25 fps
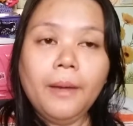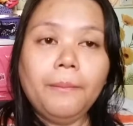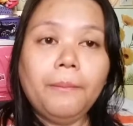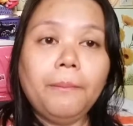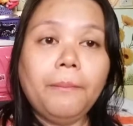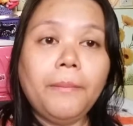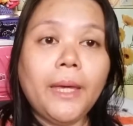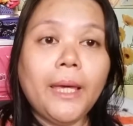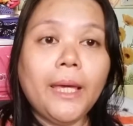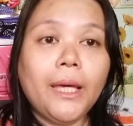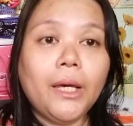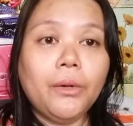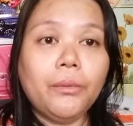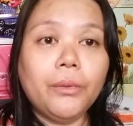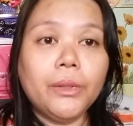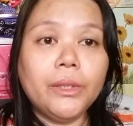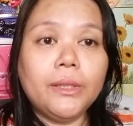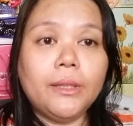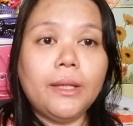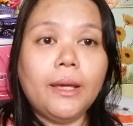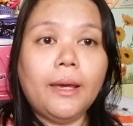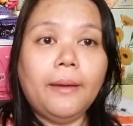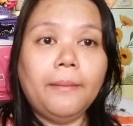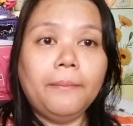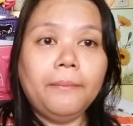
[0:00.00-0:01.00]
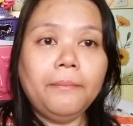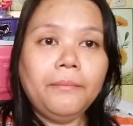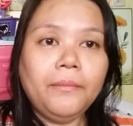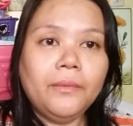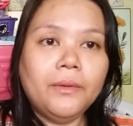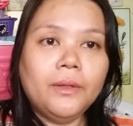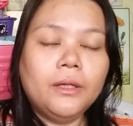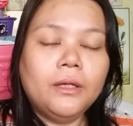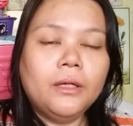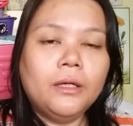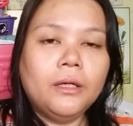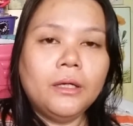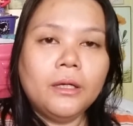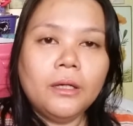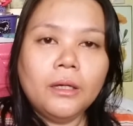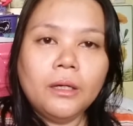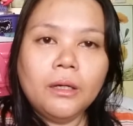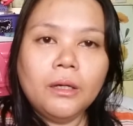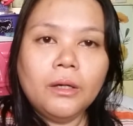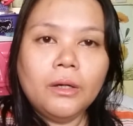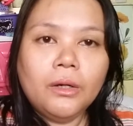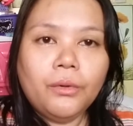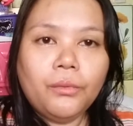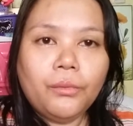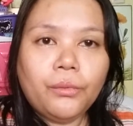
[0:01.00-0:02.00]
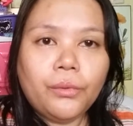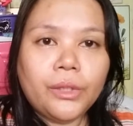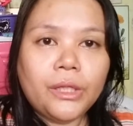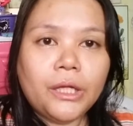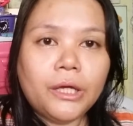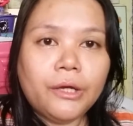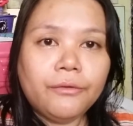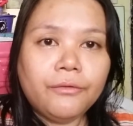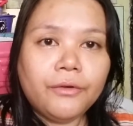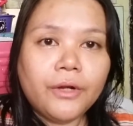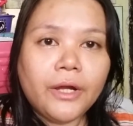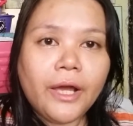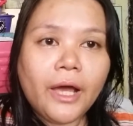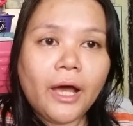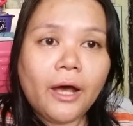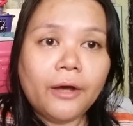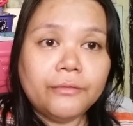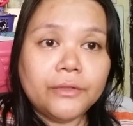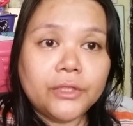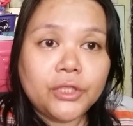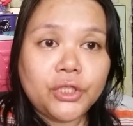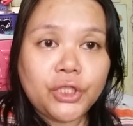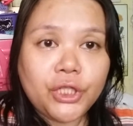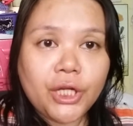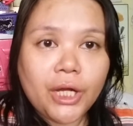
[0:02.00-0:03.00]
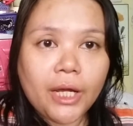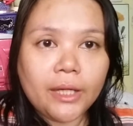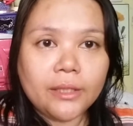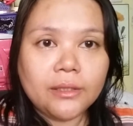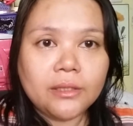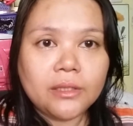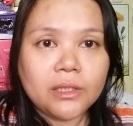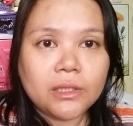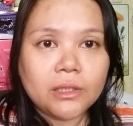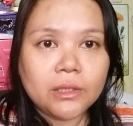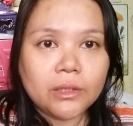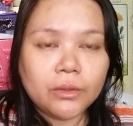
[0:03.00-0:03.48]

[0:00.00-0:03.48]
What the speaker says: make with them whenever I have the chance.